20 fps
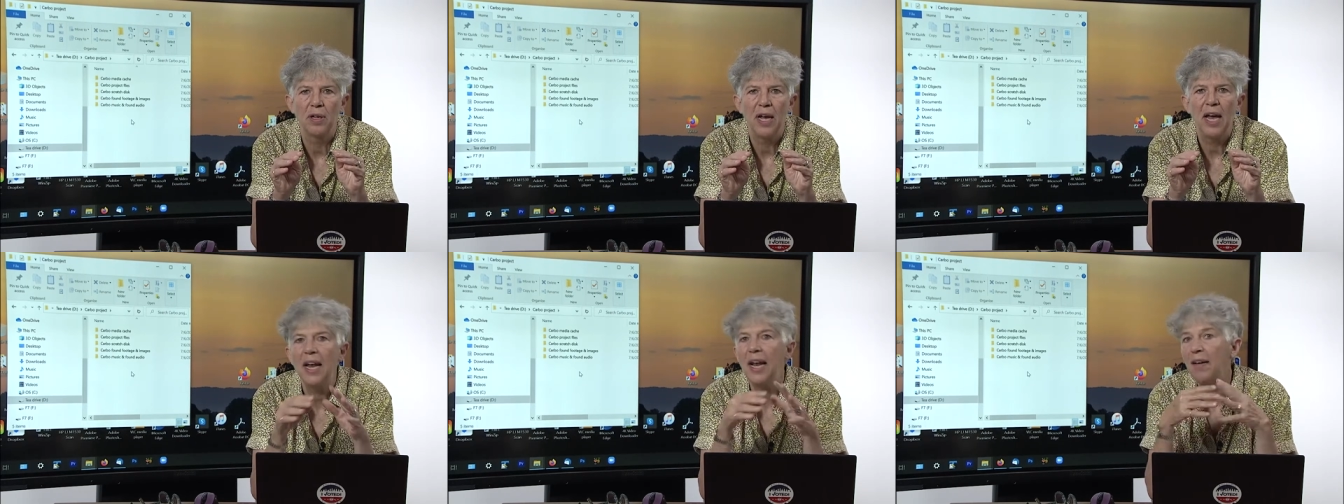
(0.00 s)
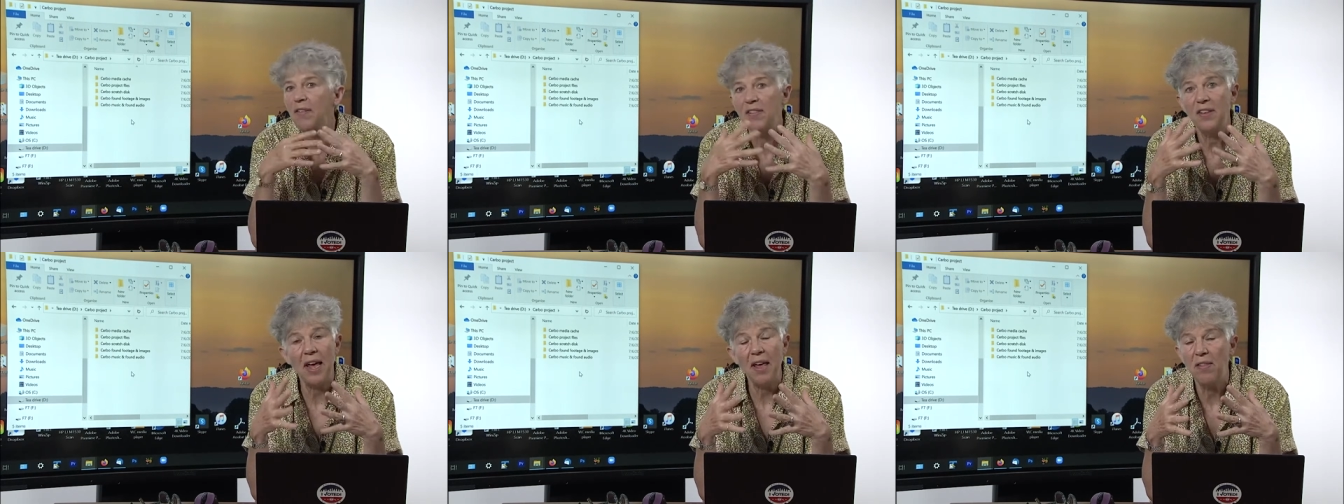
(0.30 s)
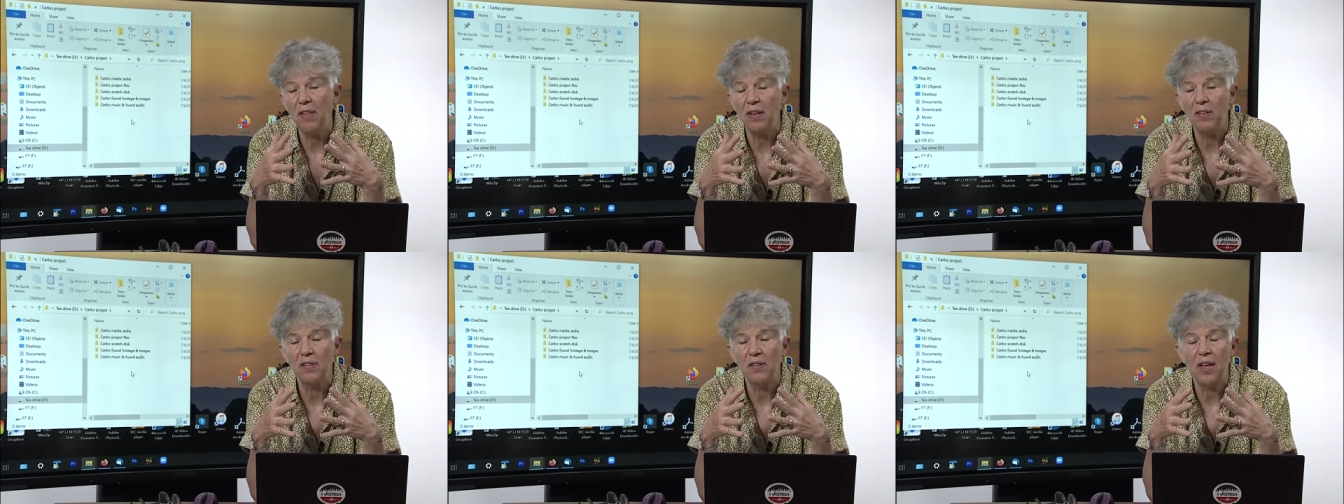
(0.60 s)
And I say
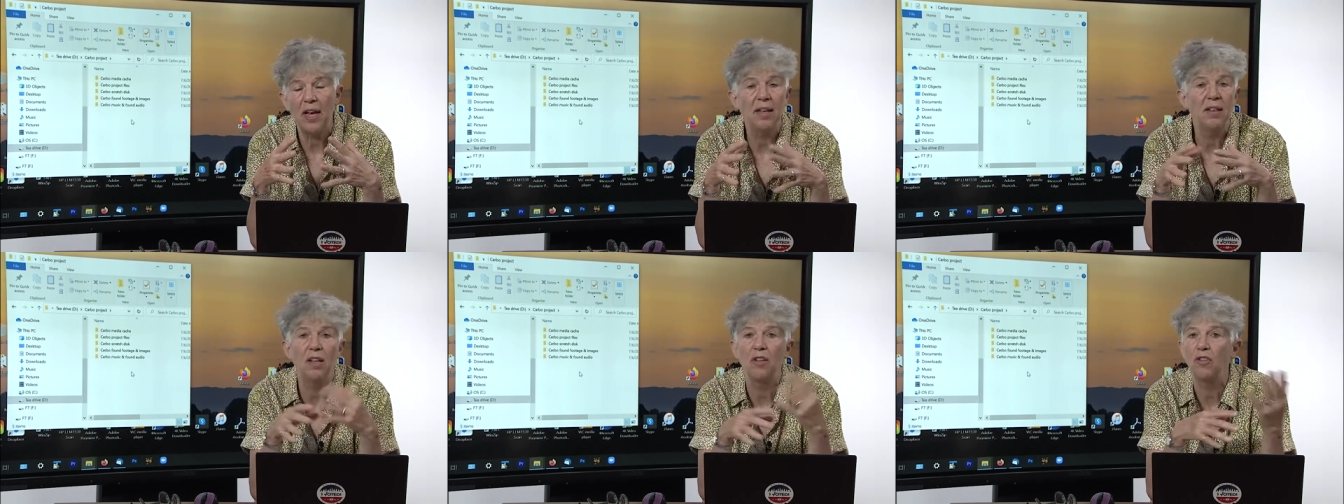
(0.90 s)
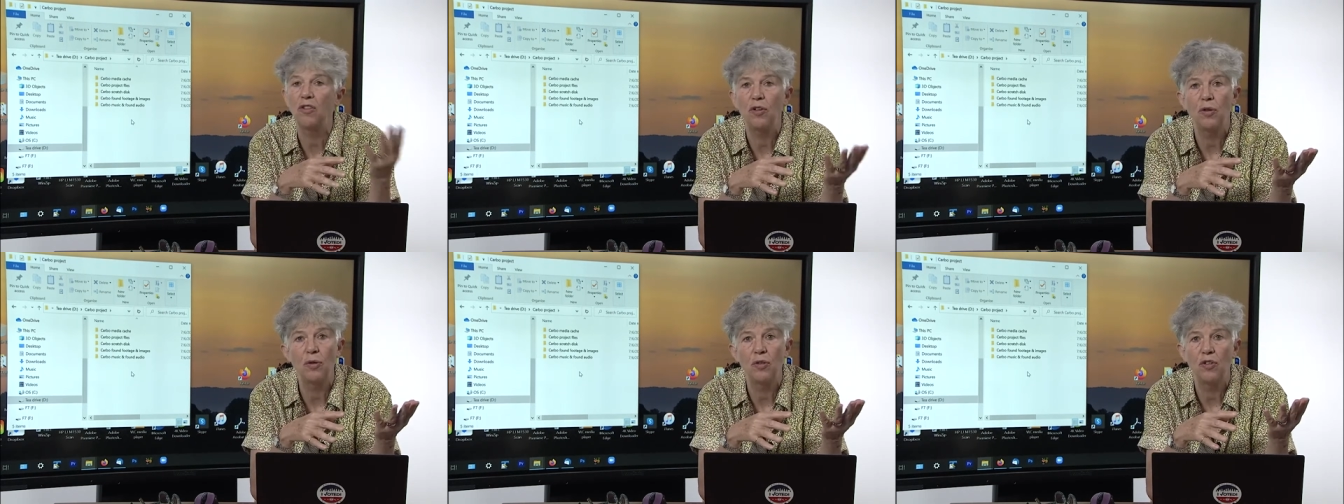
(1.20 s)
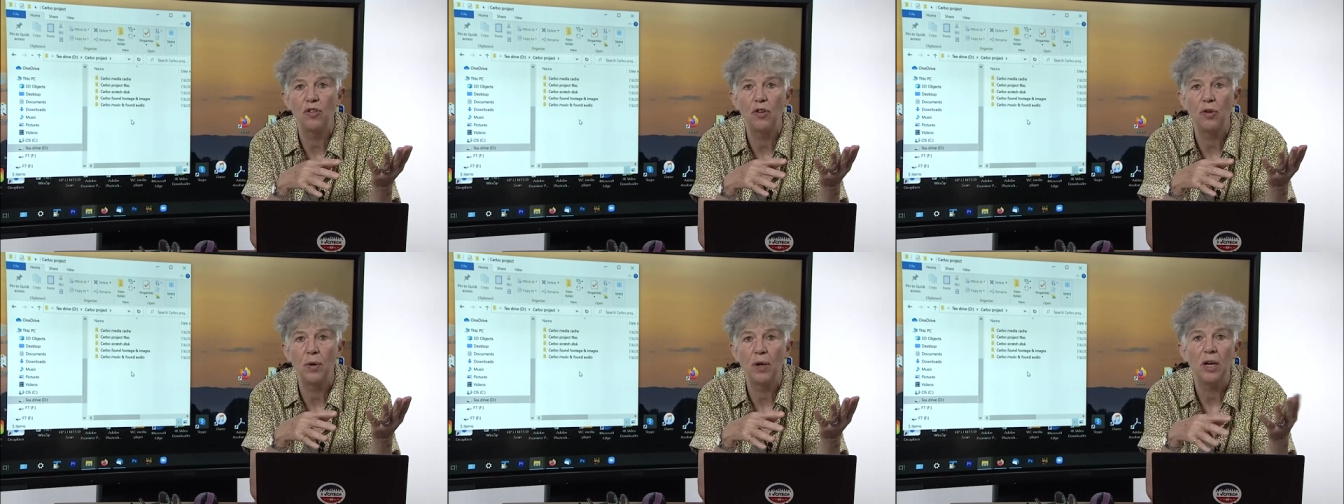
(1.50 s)
this, and then
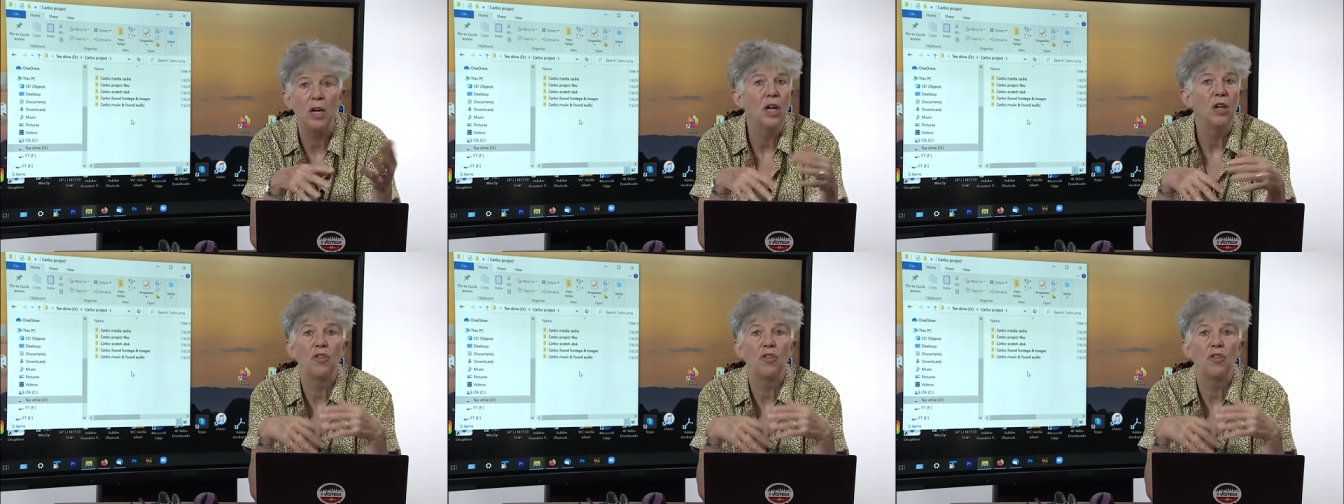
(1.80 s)
students do it.